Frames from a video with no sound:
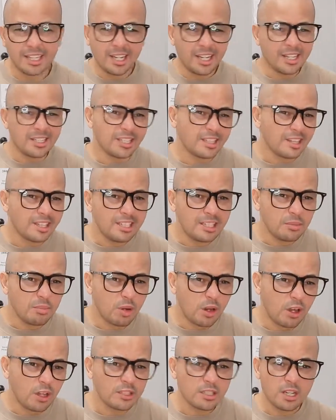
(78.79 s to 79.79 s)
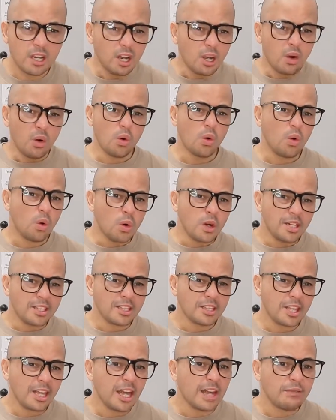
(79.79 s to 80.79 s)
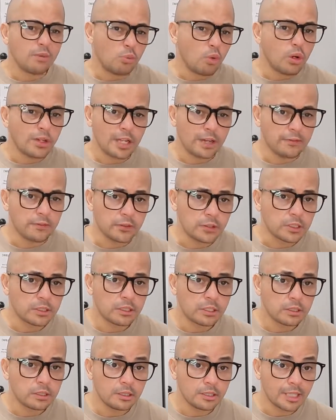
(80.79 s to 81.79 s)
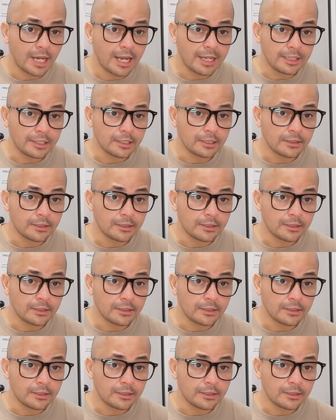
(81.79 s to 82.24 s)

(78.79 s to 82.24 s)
Did they eat plants? Or did they have a more diverse diet?